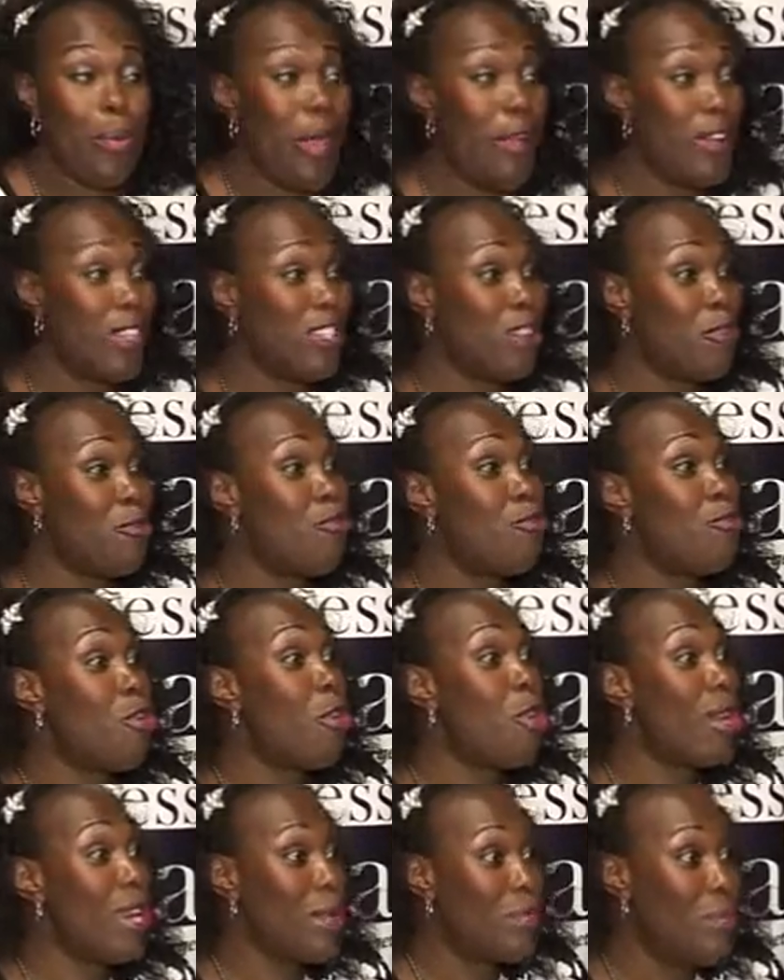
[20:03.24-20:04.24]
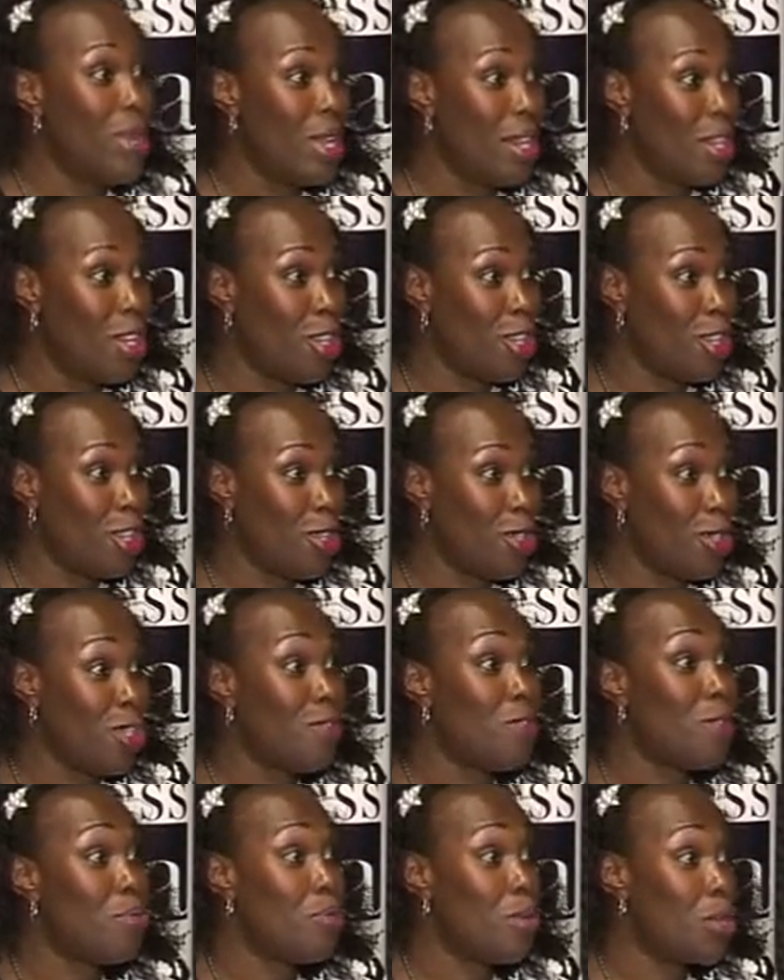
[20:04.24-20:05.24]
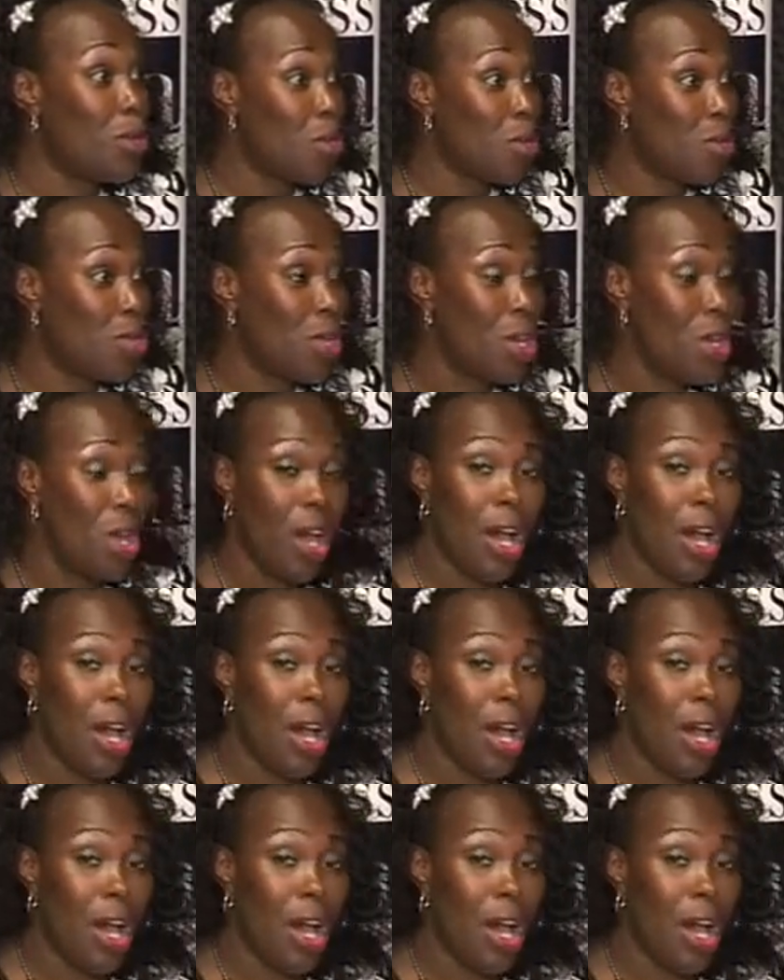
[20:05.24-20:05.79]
parents have wrongly been accused of abuse.